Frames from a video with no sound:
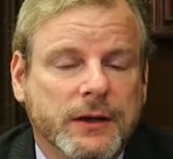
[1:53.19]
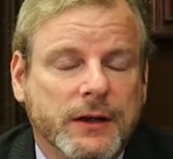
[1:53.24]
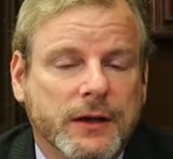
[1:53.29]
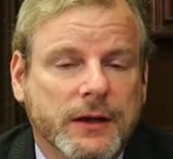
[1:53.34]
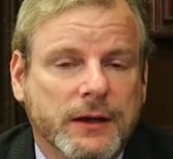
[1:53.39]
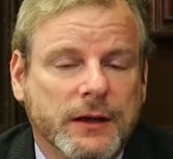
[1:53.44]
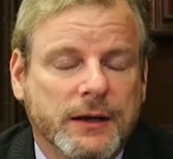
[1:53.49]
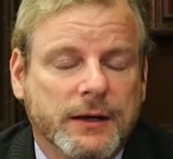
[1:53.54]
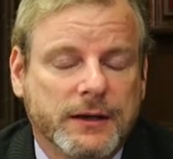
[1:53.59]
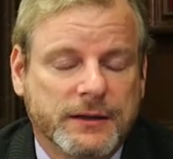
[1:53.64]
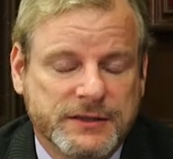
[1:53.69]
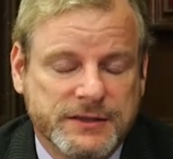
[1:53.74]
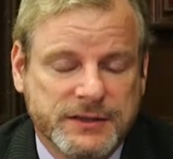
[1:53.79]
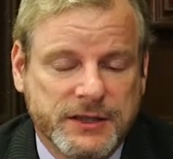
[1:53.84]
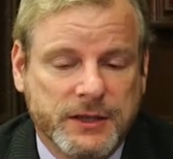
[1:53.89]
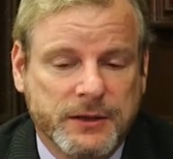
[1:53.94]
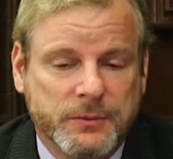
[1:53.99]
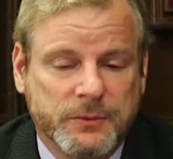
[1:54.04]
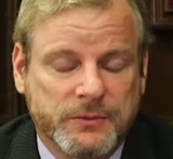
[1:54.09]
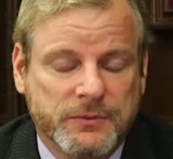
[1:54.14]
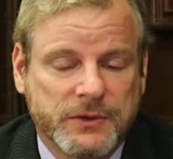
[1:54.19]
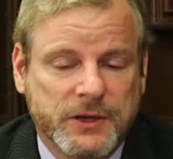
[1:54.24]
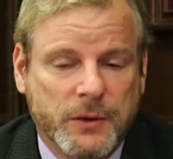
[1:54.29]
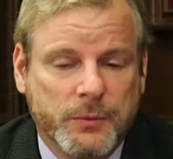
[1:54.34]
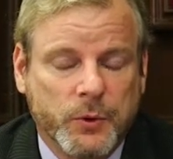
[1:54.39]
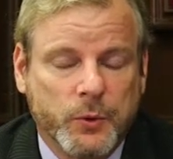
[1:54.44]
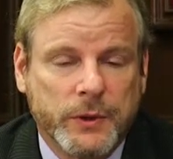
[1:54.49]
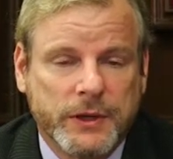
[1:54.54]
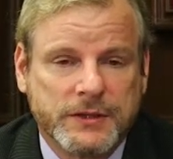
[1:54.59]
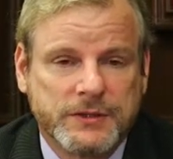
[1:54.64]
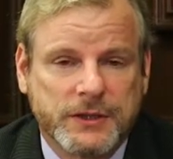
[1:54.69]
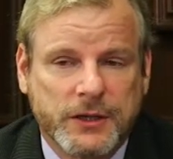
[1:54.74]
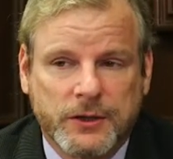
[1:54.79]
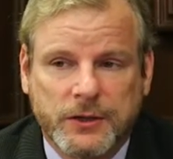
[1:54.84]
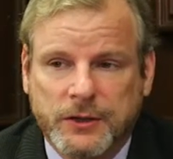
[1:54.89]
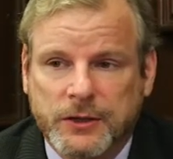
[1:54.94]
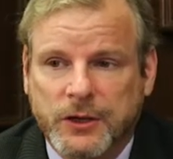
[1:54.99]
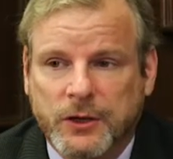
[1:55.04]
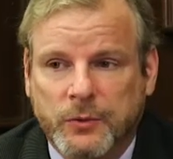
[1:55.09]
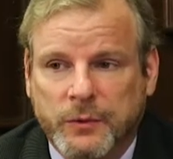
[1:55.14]
I said a couple weeks ago,
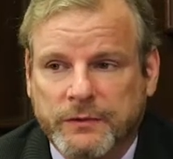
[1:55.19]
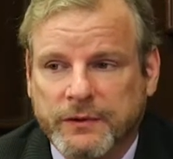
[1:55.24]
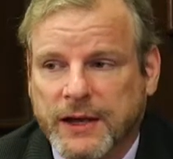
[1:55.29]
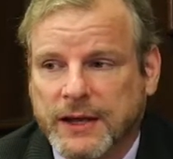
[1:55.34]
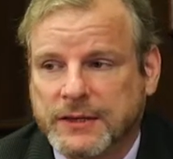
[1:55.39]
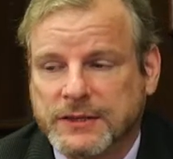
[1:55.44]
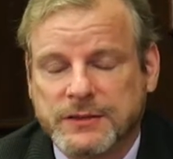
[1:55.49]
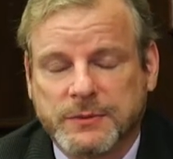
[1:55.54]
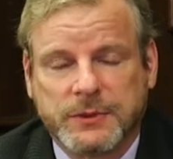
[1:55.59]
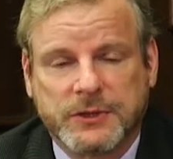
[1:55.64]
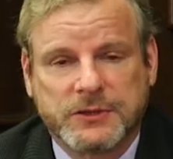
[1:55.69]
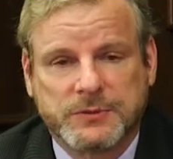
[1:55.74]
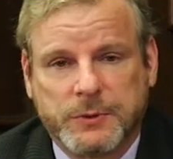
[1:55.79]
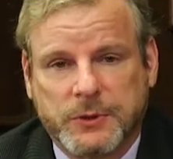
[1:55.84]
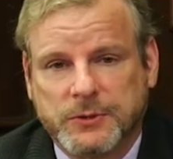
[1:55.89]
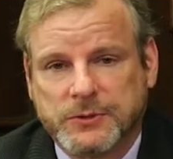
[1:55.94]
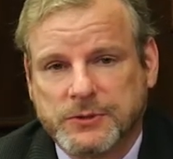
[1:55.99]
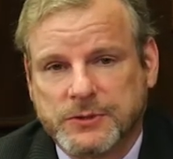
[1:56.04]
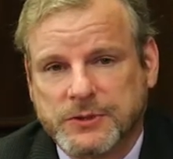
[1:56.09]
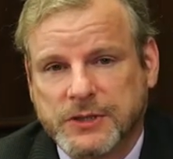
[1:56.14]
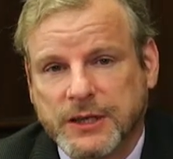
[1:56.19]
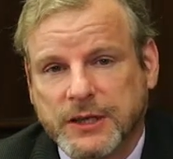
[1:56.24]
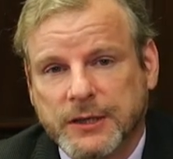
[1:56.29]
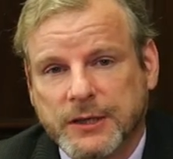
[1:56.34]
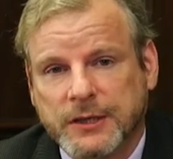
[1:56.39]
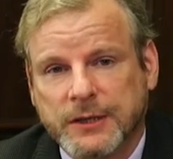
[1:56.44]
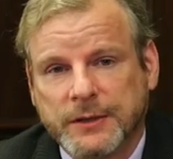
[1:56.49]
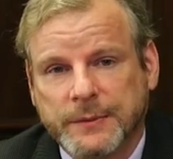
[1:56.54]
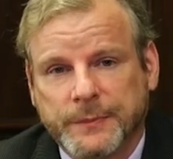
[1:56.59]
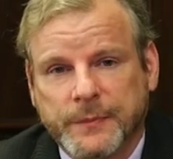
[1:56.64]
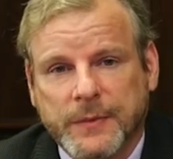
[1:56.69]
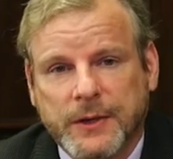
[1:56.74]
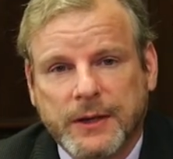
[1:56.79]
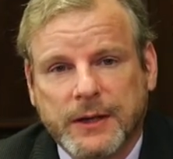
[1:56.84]
you know, we've had some exposures here,